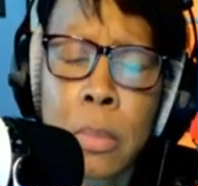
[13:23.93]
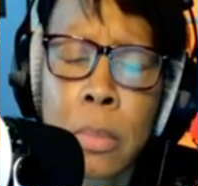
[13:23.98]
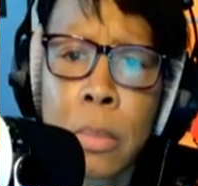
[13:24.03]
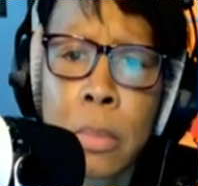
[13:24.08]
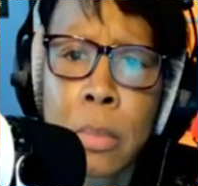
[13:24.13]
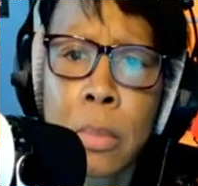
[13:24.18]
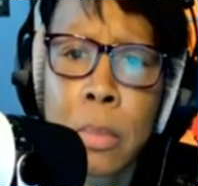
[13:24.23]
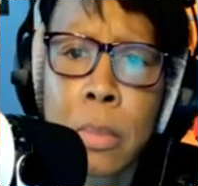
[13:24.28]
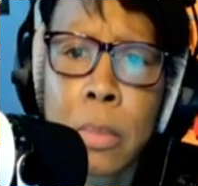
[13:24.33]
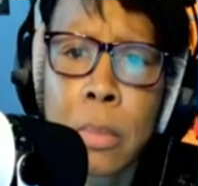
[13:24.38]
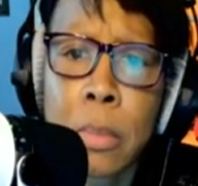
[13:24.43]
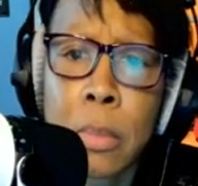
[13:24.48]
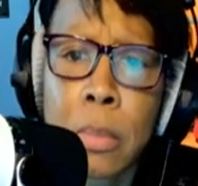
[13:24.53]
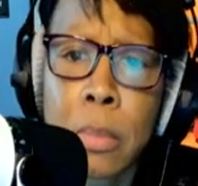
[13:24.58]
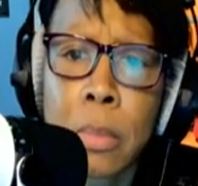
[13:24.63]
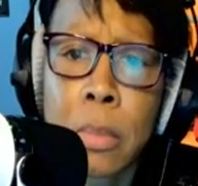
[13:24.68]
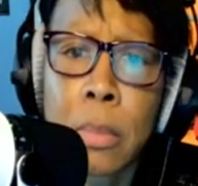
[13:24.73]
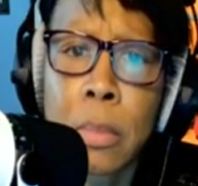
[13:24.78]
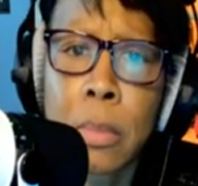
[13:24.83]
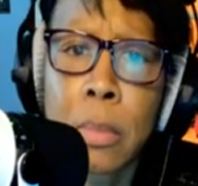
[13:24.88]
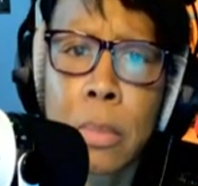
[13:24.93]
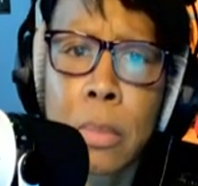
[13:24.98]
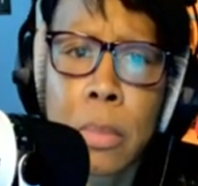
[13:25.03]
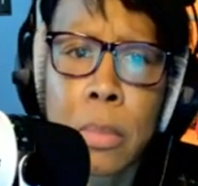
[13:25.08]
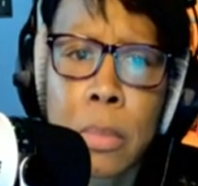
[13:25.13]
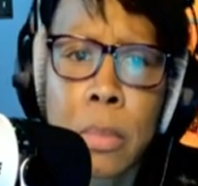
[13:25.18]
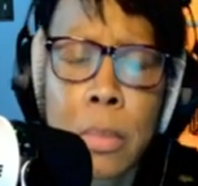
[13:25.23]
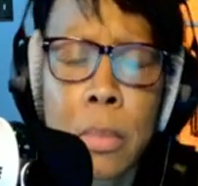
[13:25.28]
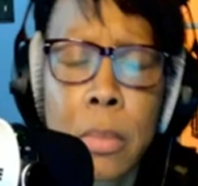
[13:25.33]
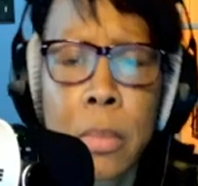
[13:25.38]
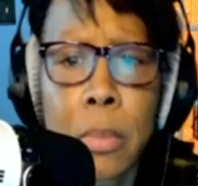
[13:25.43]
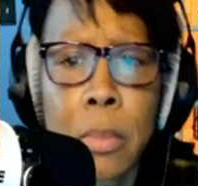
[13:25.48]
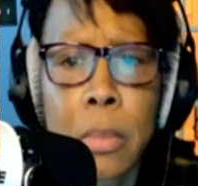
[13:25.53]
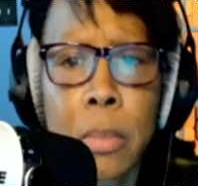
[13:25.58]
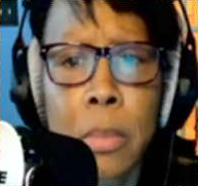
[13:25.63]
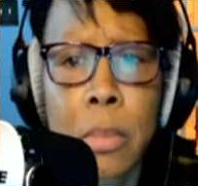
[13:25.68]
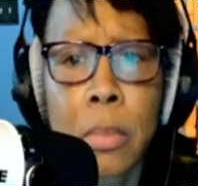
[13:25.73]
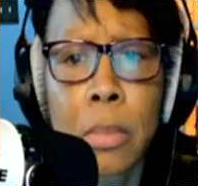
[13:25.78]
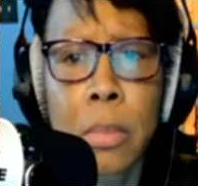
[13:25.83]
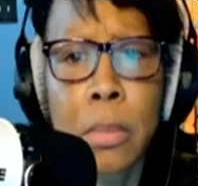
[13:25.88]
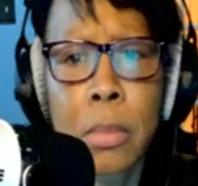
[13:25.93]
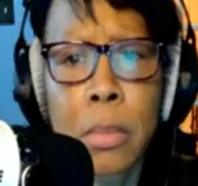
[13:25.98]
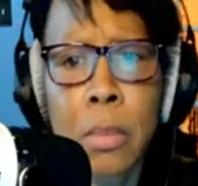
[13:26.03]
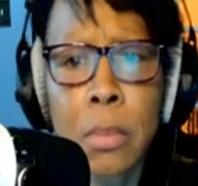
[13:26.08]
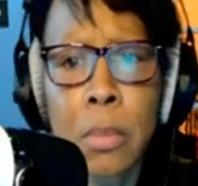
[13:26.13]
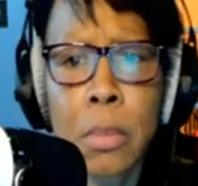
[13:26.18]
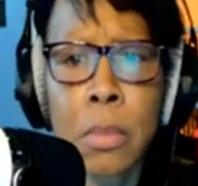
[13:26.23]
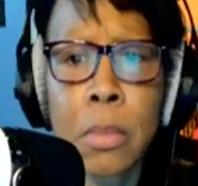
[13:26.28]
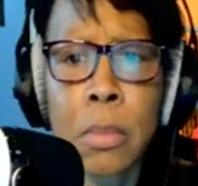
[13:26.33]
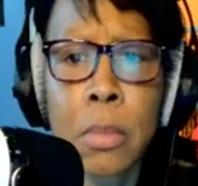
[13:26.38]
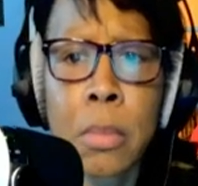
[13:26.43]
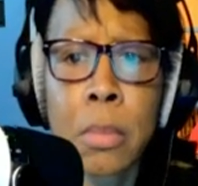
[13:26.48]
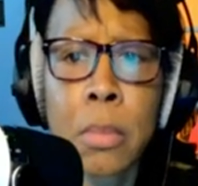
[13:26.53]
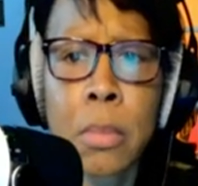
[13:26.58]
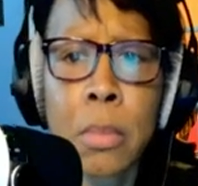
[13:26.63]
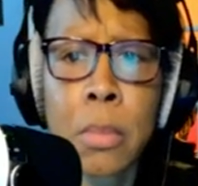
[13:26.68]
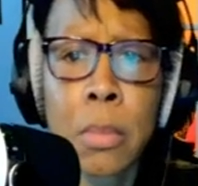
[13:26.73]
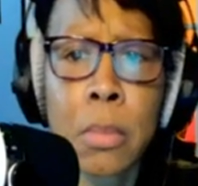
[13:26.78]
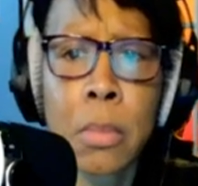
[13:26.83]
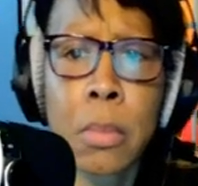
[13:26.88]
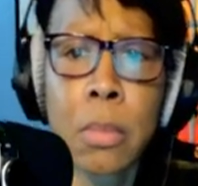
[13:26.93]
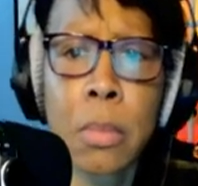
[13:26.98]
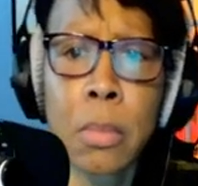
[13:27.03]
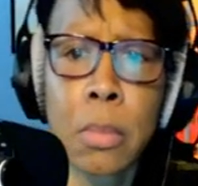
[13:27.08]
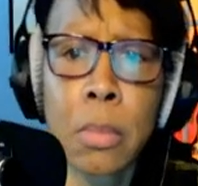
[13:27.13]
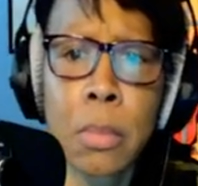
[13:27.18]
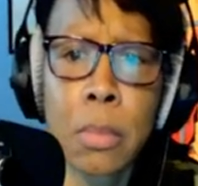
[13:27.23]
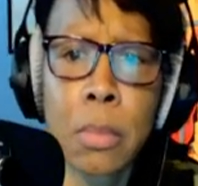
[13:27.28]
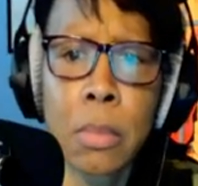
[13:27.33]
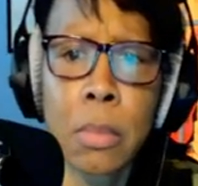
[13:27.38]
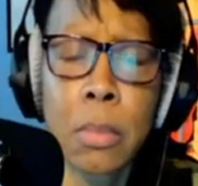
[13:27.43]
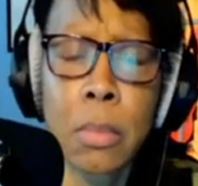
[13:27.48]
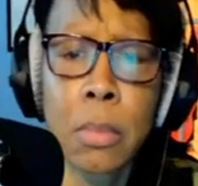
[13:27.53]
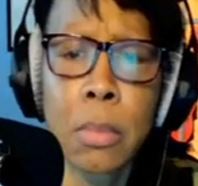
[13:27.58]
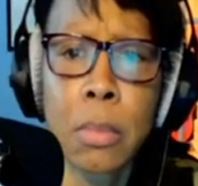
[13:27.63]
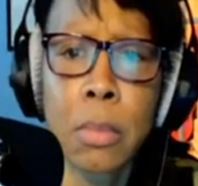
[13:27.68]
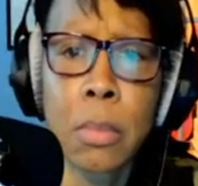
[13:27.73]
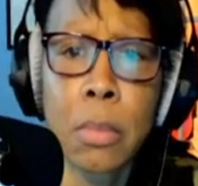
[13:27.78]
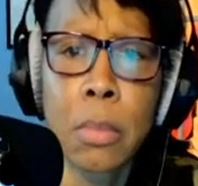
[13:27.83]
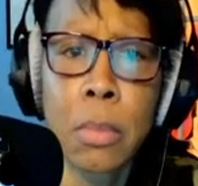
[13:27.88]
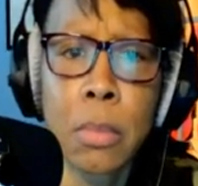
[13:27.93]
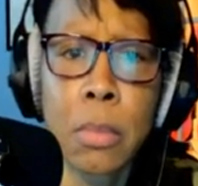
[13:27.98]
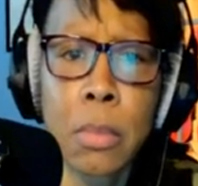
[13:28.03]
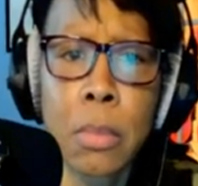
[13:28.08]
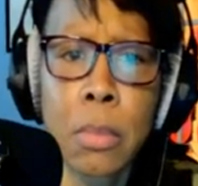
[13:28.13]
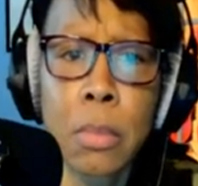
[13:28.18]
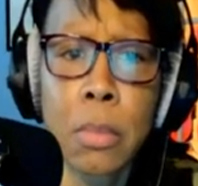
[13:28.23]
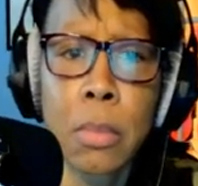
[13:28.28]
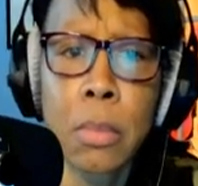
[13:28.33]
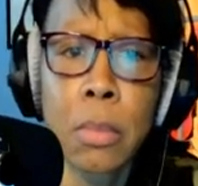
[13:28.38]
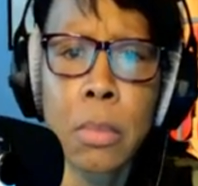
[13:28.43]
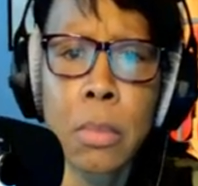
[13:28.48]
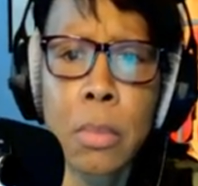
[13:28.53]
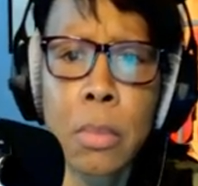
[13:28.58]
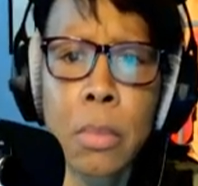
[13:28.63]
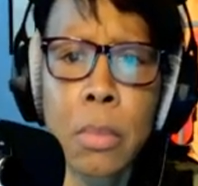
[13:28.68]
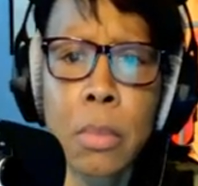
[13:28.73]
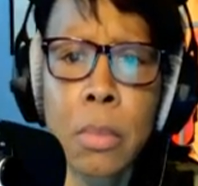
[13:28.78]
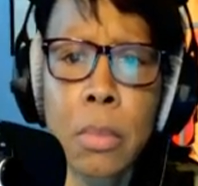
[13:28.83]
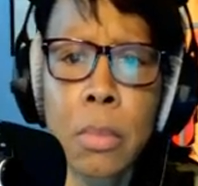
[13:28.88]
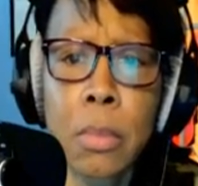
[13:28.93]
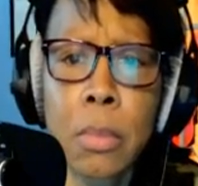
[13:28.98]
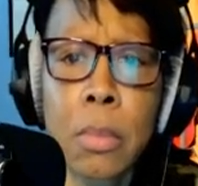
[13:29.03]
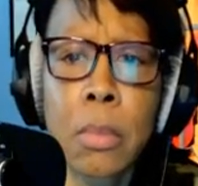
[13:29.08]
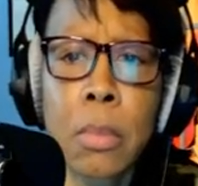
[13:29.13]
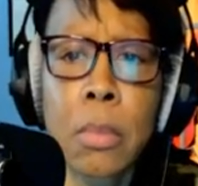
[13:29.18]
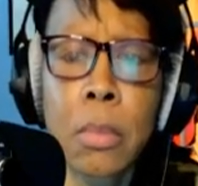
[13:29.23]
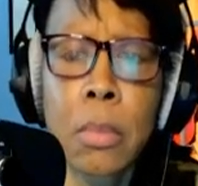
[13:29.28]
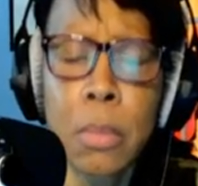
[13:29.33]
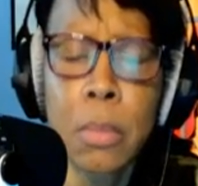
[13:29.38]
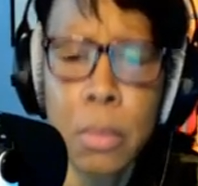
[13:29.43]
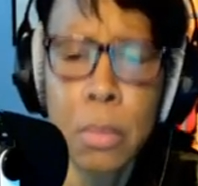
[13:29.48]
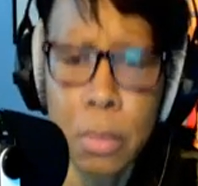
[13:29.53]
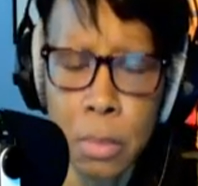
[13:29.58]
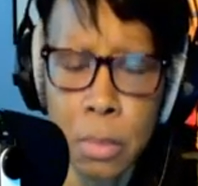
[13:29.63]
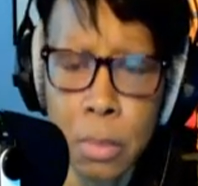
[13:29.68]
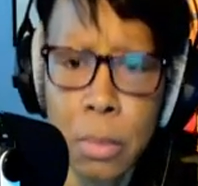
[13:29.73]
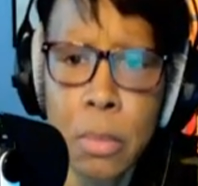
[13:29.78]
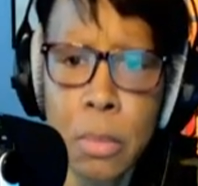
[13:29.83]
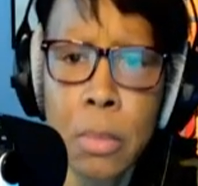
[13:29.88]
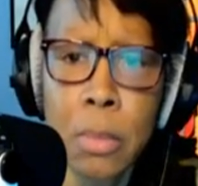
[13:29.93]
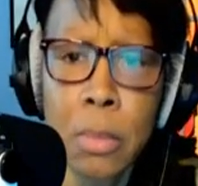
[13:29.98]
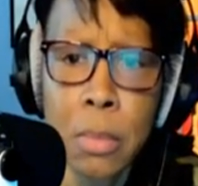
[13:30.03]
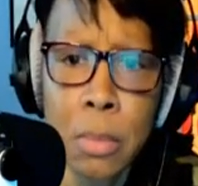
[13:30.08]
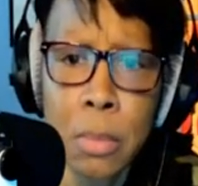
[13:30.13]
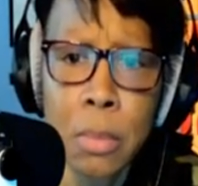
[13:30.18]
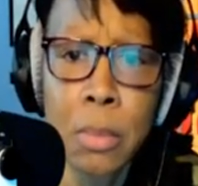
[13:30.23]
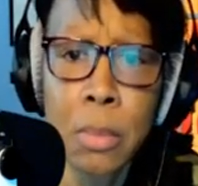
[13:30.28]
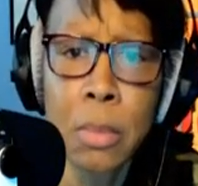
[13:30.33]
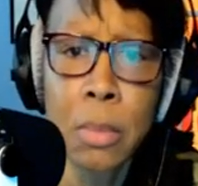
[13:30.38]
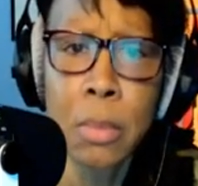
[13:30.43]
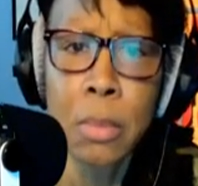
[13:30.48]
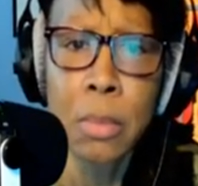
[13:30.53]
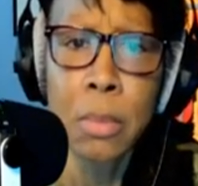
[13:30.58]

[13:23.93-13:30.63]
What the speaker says: (not speaking)